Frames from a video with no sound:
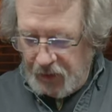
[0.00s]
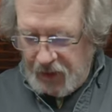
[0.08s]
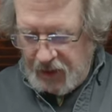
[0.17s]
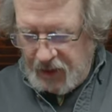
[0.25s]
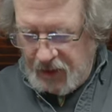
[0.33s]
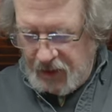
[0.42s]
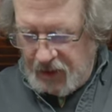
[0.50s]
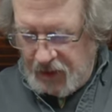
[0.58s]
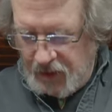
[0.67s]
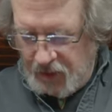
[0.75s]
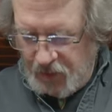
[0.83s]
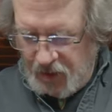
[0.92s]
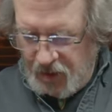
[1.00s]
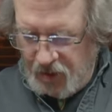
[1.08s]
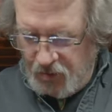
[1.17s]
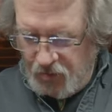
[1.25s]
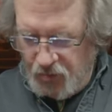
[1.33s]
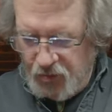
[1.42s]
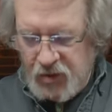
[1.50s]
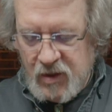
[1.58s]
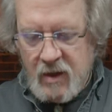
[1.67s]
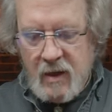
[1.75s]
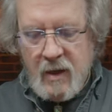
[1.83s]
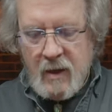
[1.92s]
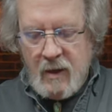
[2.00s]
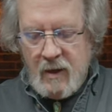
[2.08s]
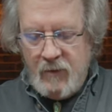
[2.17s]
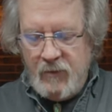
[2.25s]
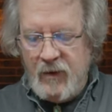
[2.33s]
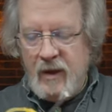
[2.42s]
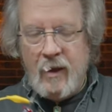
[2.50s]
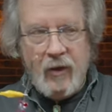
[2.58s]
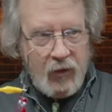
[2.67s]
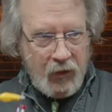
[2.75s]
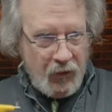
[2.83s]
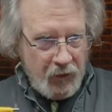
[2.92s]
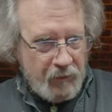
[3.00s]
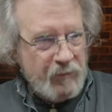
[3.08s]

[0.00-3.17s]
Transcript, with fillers: and I'm going to use this,